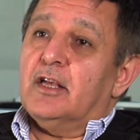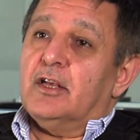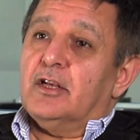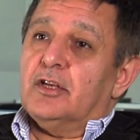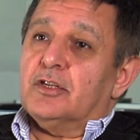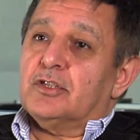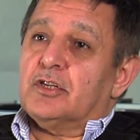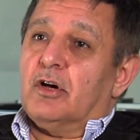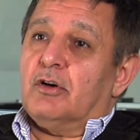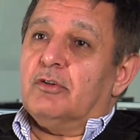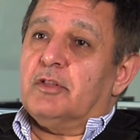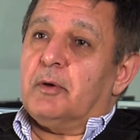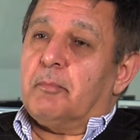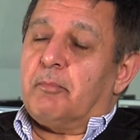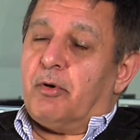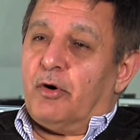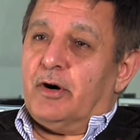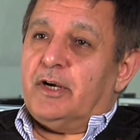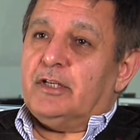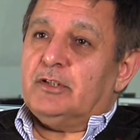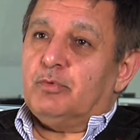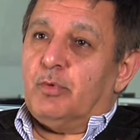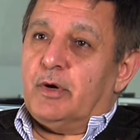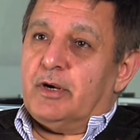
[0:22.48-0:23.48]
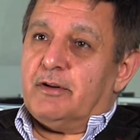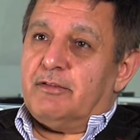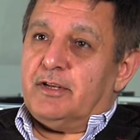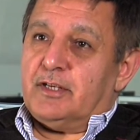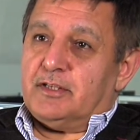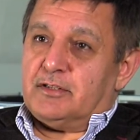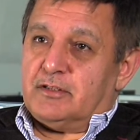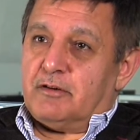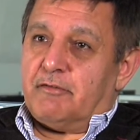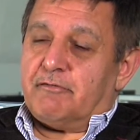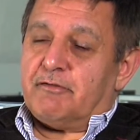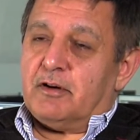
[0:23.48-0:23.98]
So the point where
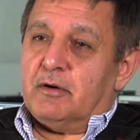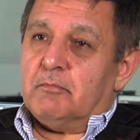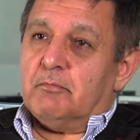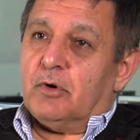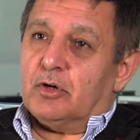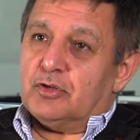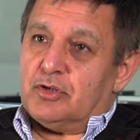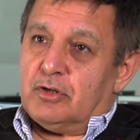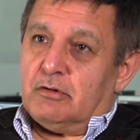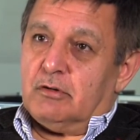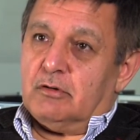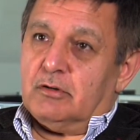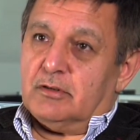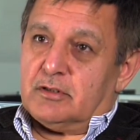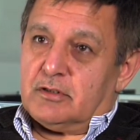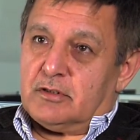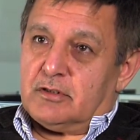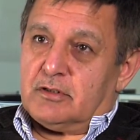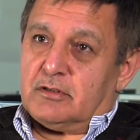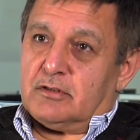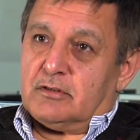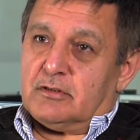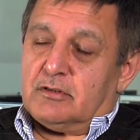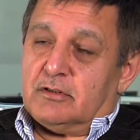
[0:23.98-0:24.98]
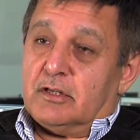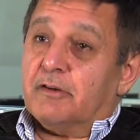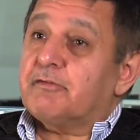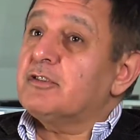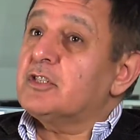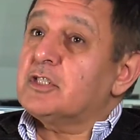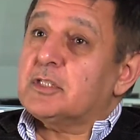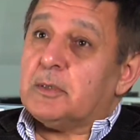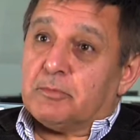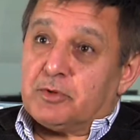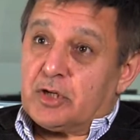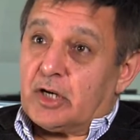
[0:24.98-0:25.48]
these different modules,
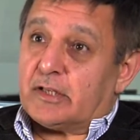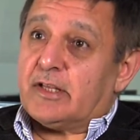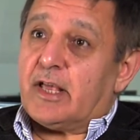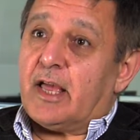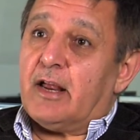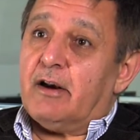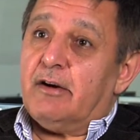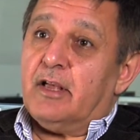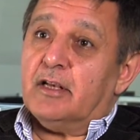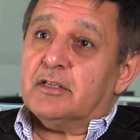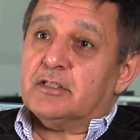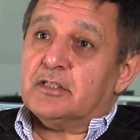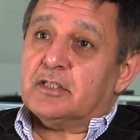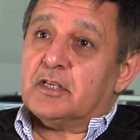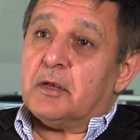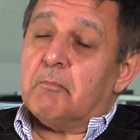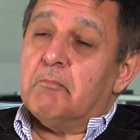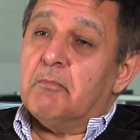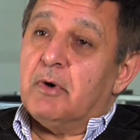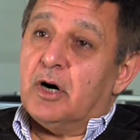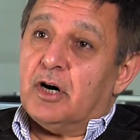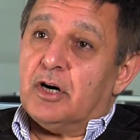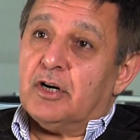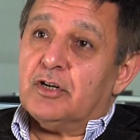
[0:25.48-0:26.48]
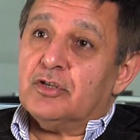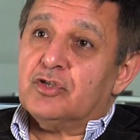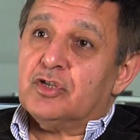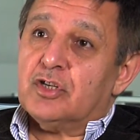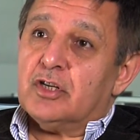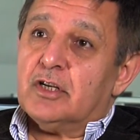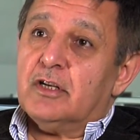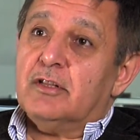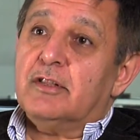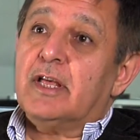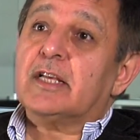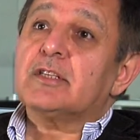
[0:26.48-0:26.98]
different subject areas merge,
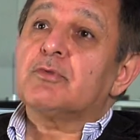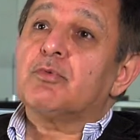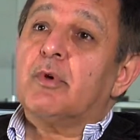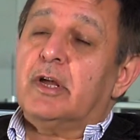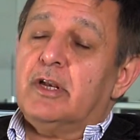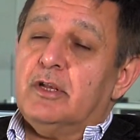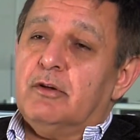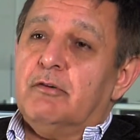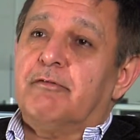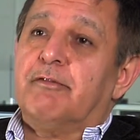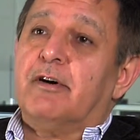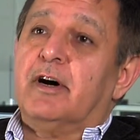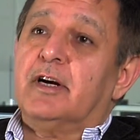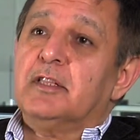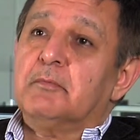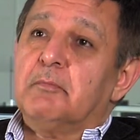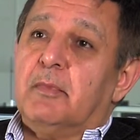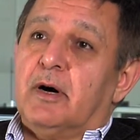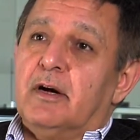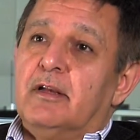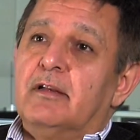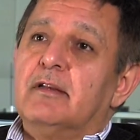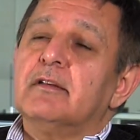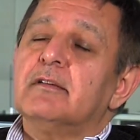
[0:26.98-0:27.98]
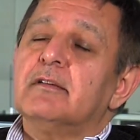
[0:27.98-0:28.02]
that's where you find my